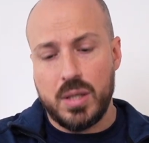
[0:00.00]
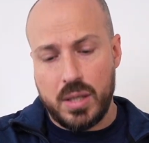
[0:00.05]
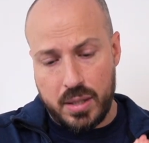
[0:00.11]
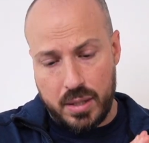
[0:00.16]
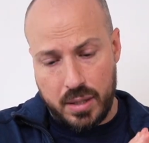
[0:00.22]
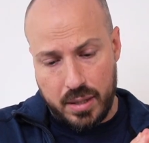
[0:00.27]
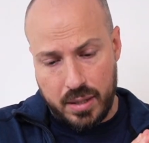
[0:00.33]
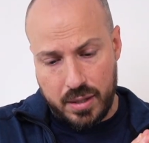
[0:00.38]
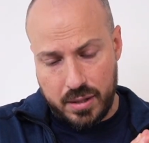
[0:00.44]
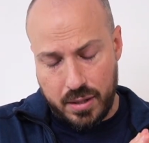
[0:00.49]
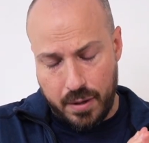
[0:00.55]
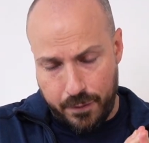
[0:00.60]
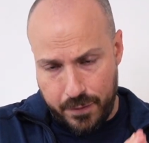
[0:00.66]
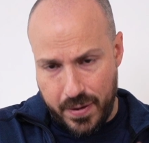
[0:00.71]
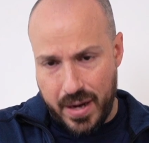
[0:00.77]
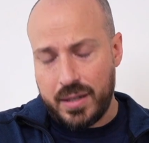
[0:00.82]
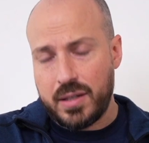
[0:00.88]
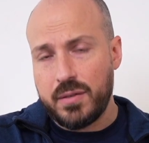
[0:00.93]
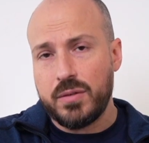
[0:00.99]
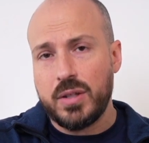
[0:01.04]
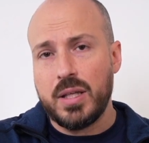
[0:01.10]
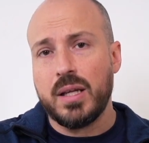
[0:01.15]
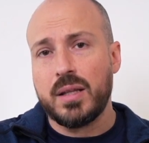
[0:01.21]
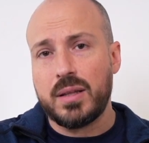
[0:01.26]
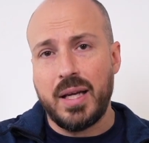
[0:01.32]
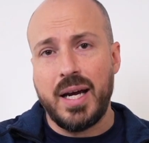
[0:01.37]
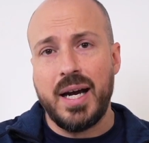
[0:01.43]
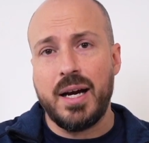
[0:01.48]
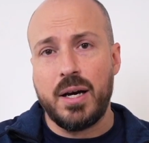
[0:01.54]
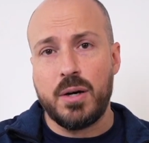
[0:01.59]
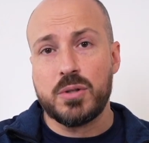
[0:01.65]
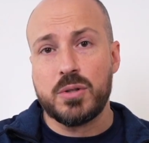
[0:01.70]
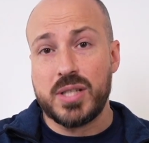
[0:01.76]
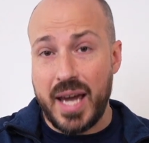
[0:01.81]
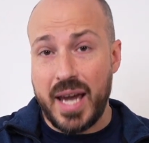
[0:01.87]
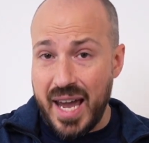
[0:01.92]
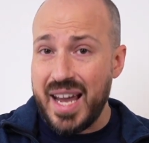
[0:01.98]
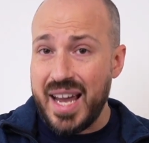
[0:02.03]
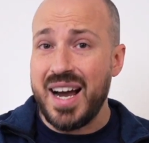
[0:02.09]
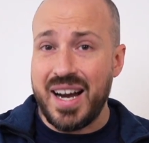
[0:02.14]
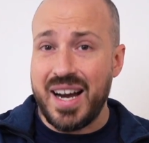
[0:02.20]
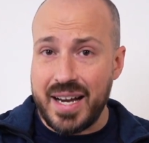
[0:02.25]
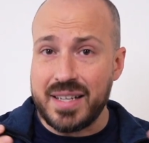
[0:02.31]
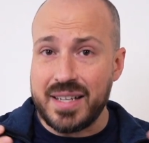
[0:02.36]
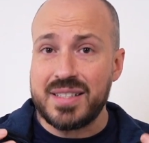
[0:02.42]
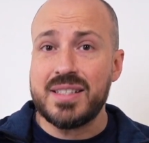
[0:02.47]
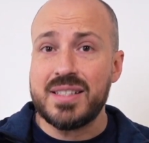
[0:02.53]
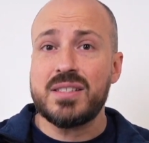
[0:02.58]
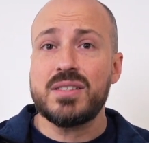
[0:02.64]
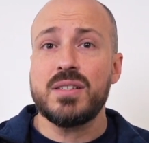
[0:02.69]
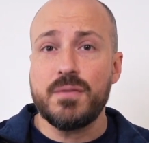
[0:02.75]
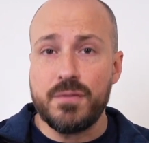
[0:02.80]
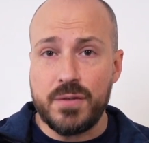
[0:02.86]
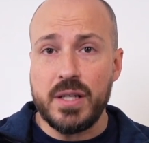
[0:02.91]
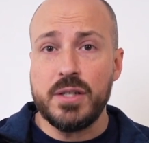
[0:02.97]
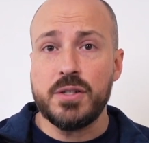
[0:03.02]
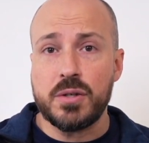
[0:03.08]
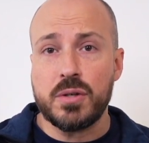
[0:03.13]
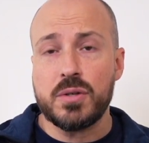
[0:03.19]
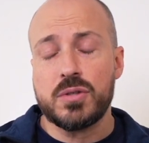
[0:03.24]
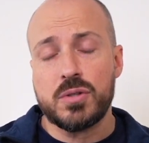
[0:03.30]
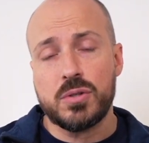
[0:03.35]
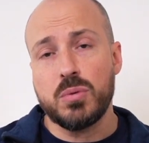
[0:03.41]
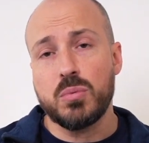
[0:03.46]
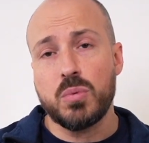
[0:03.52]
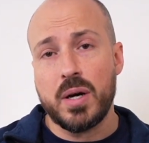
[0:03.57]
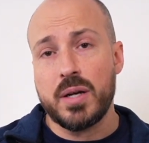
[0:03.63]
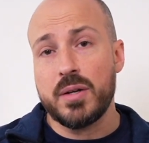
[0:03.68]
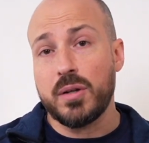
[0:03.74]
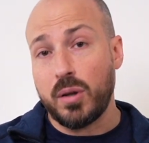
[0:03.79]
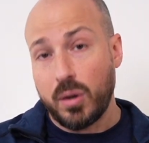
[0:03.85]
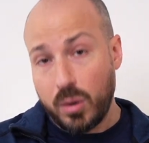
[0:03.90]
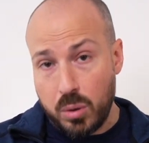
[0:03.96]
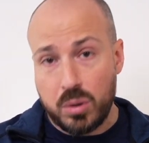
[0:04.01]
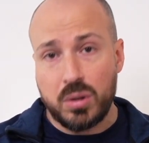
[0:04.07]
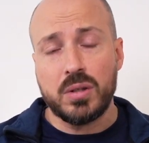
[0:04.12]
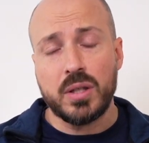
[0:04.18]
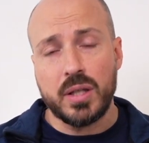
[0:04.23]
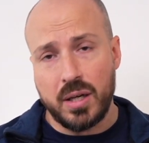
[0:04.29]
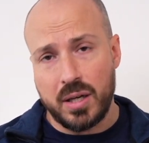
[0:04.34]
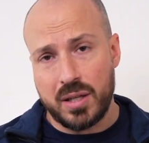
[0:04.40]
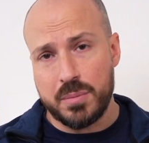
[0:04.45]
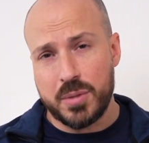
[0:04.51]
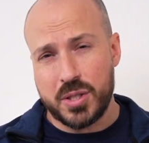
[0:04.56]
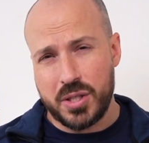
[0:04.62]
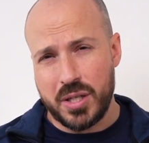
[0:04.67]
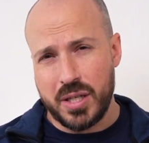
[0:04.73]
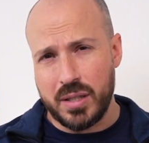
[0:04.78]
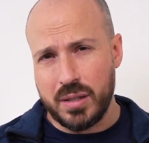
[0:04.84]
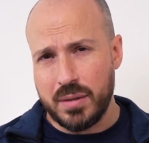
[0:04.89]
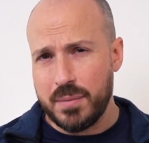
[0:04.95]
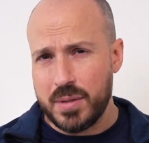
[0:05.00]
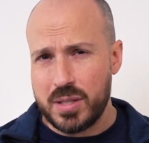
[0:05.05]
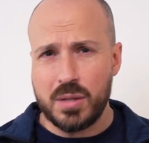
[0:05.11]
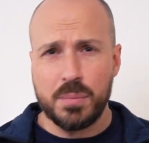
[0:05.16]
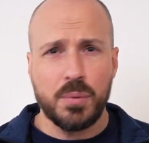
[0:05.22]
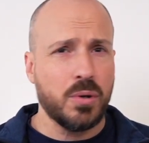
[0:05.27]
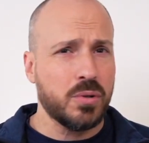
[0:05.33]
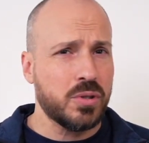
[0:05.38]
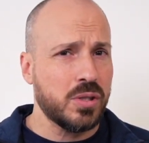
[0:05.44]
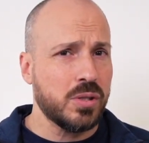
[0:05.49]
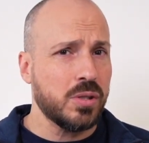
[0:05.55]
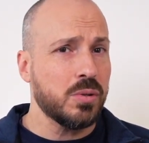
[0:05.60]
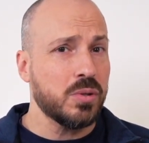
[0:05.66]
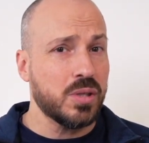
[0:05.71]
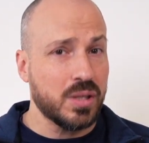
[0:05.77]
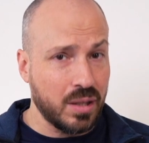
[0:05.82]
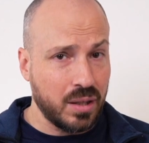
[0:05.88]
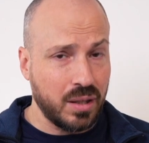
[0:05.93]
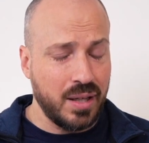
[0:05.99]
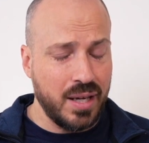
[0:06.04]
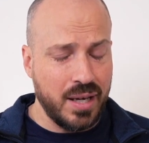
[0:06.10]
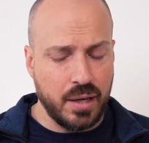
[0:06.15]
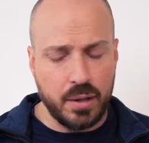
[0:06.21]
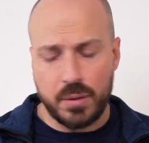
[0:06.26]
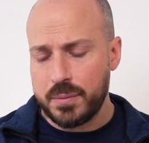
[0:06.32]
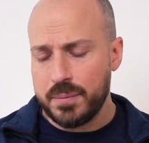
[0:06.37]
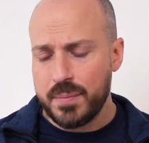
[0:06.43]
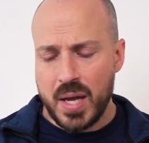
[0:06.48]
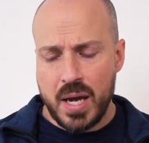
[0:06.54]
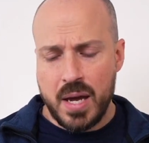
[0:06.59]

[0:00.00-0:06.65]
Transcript: effectively allows A I-assisted features to run locally on the machine as opposed to using the cloud.